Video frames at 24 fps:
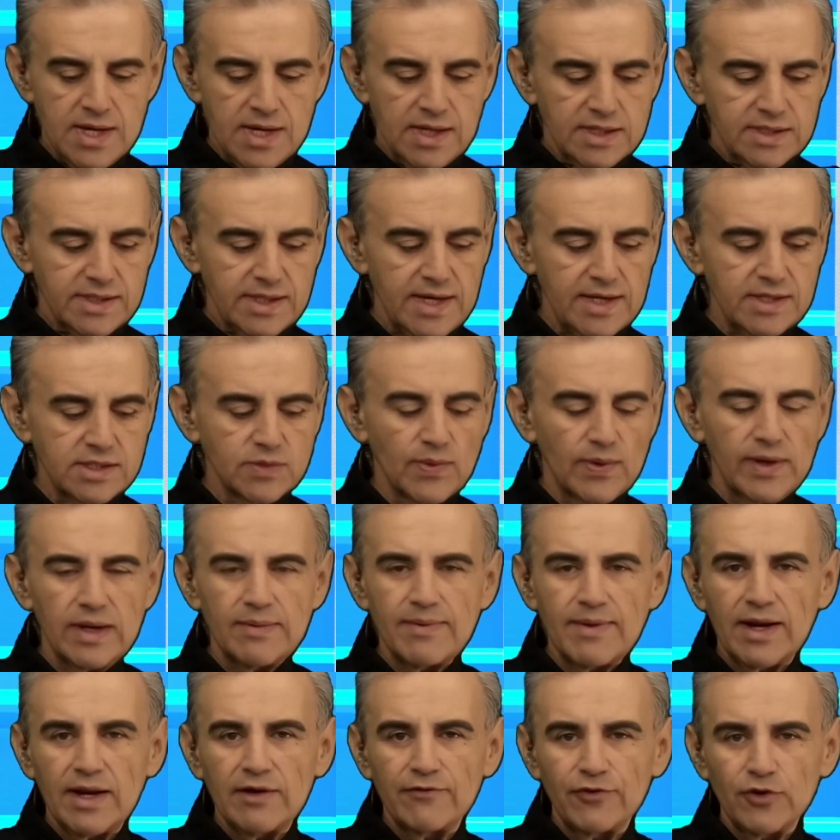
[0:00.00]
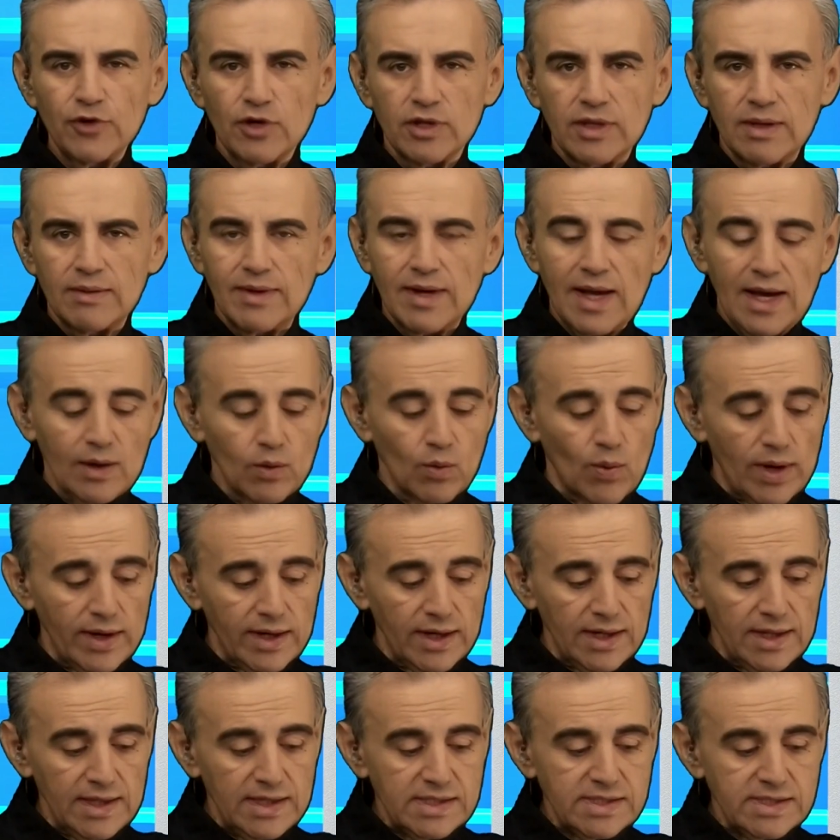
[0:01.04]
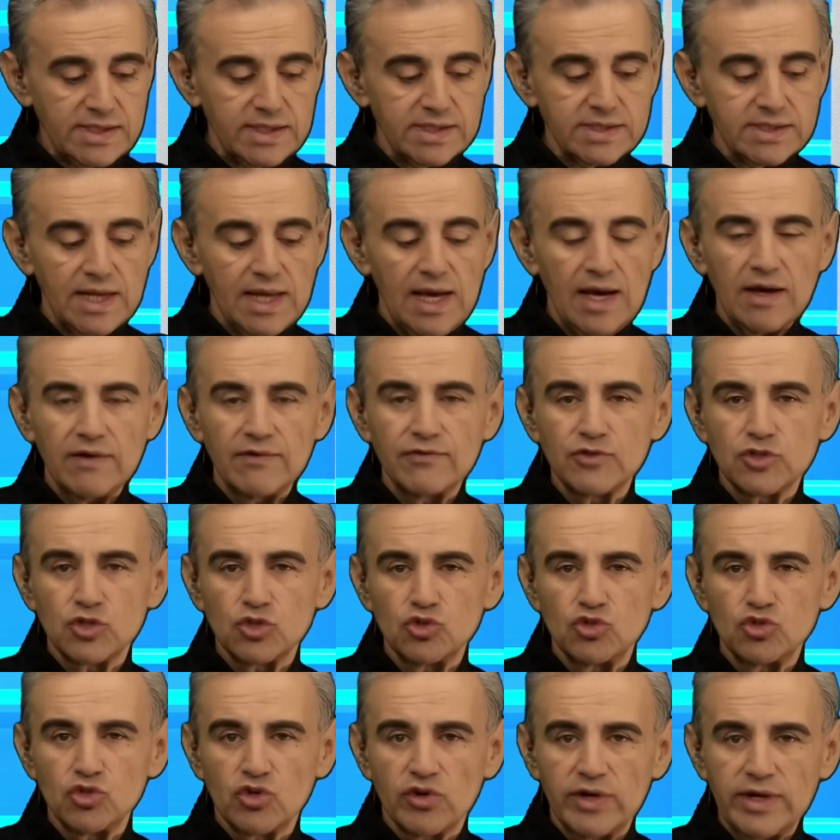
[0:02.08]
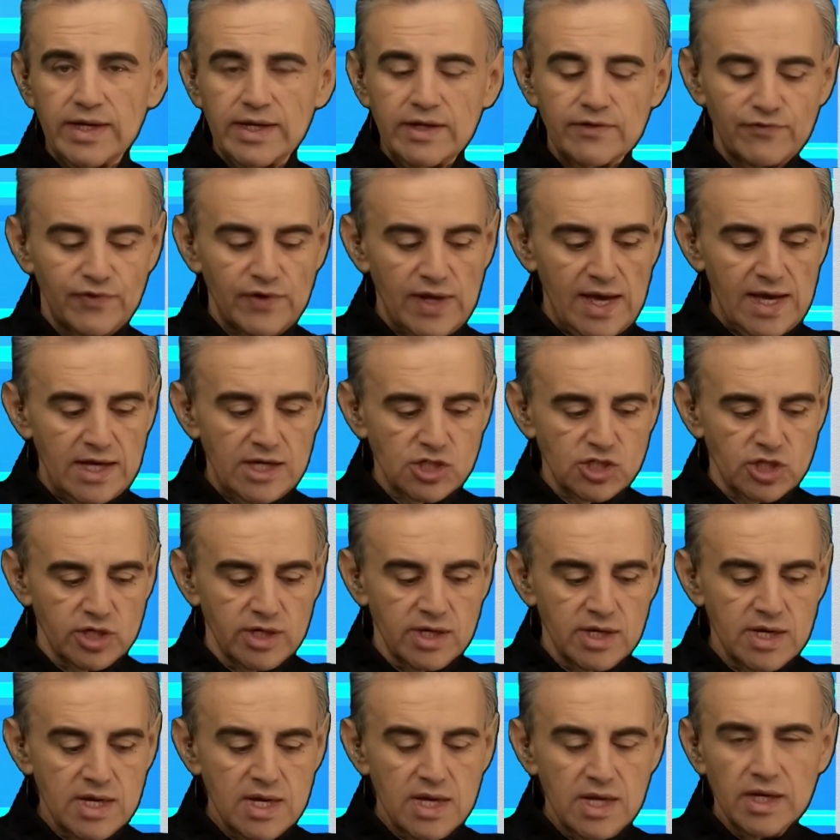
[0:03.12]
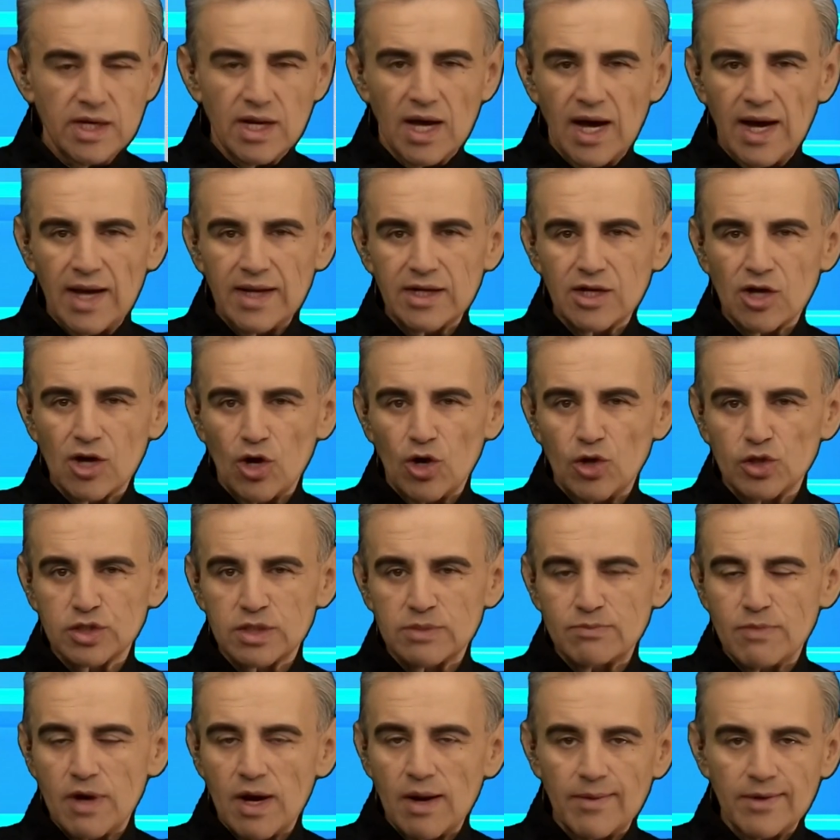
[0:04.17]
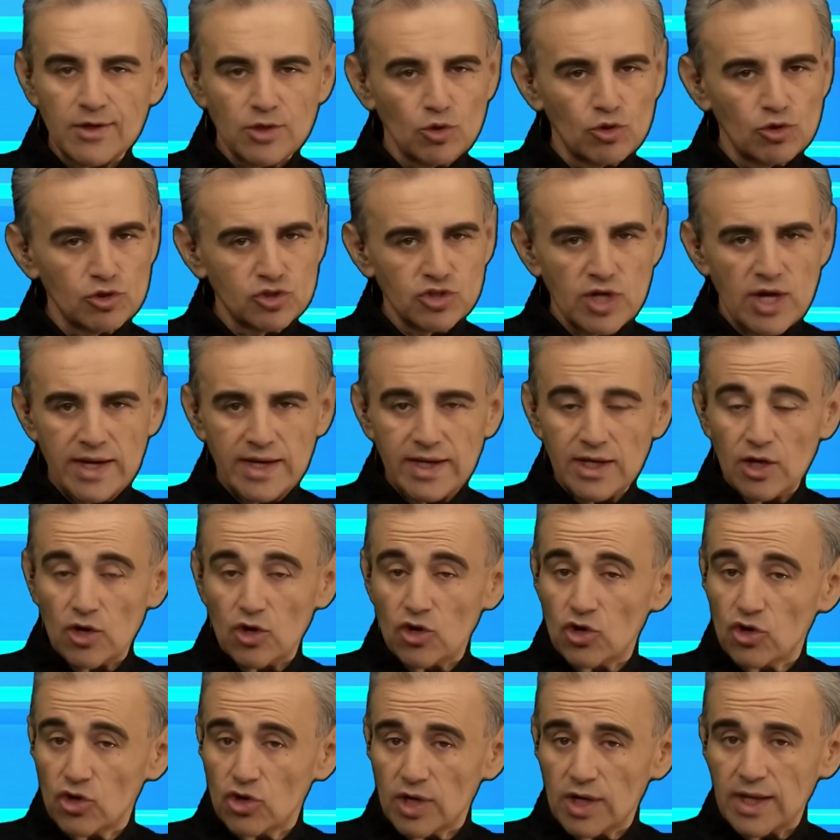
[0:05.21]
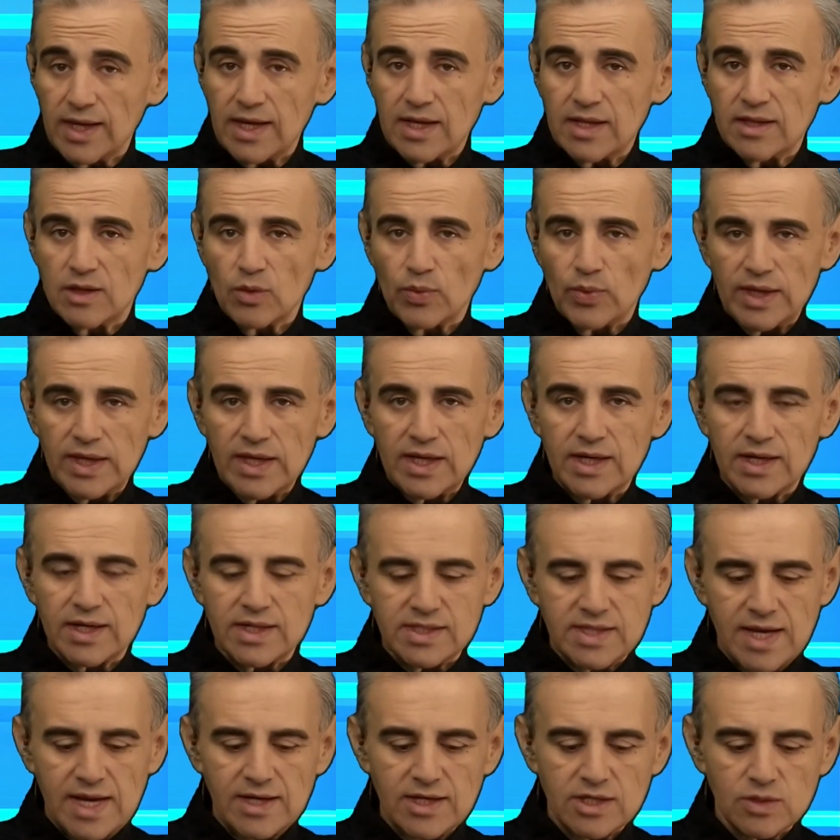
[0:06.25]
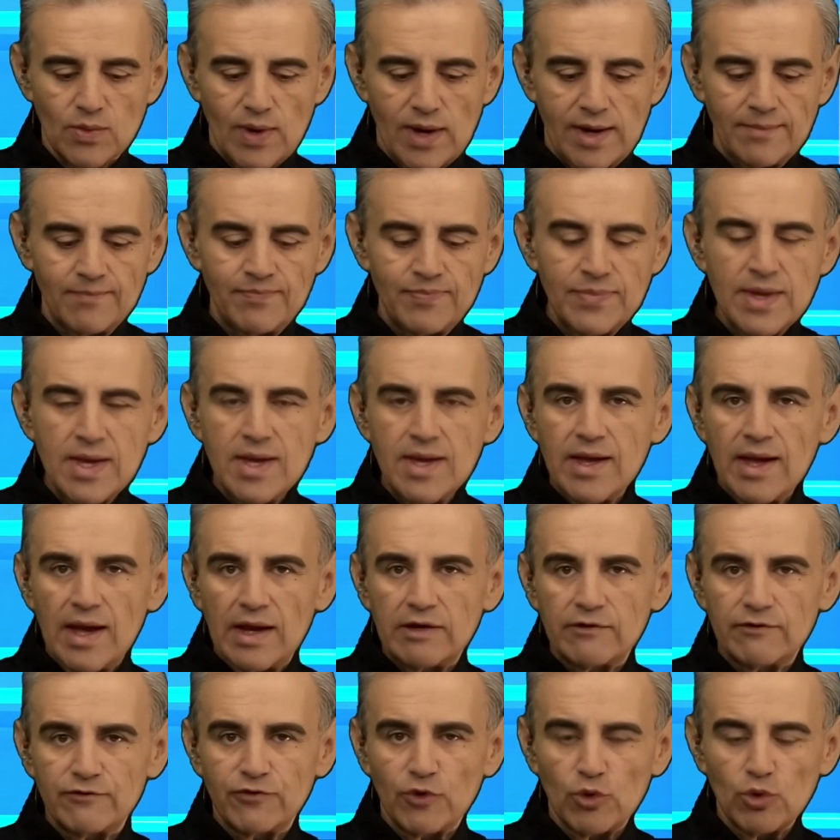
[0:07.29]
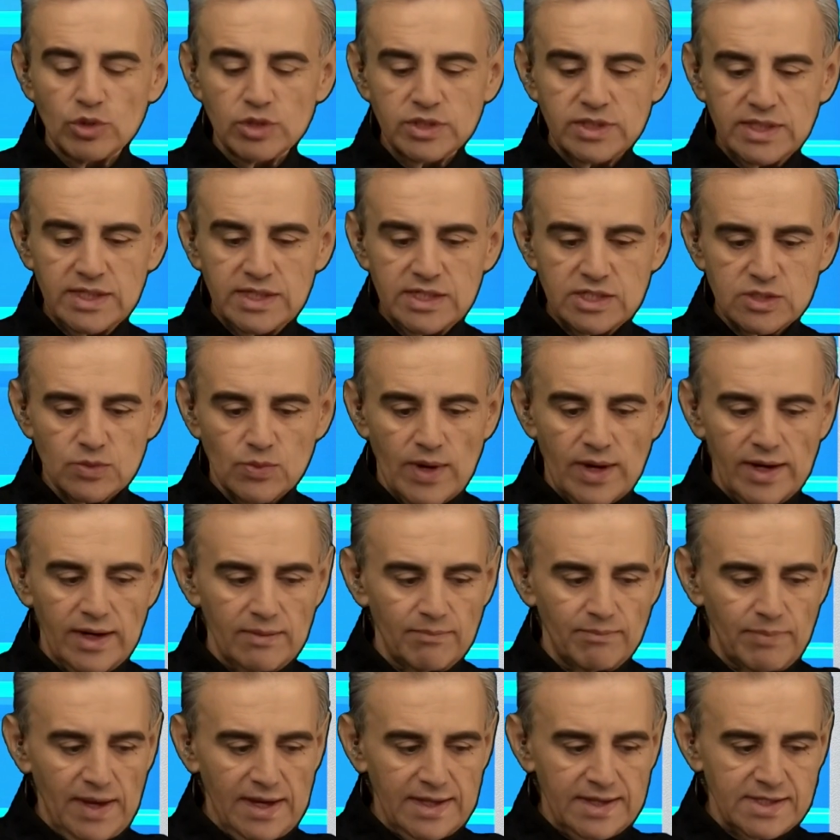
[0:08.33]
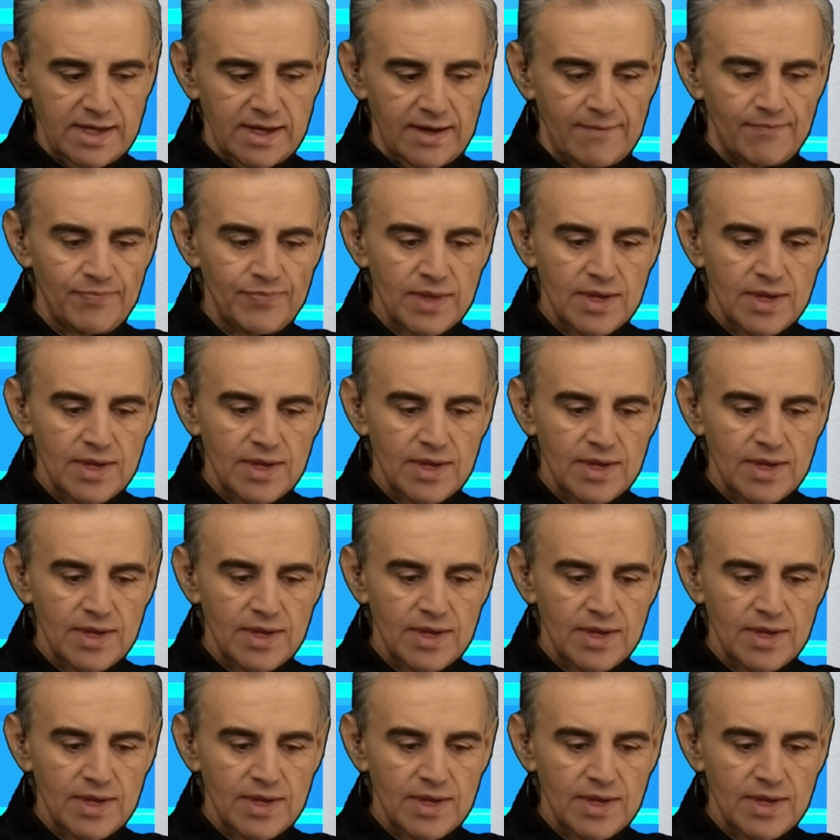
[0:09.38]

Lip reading: 10-1 about a few of them, like 1 Alicia's Love, 2 Green Flash, and 9 Golden Moment, all trading early in the week at 10-1 and 14-1 and better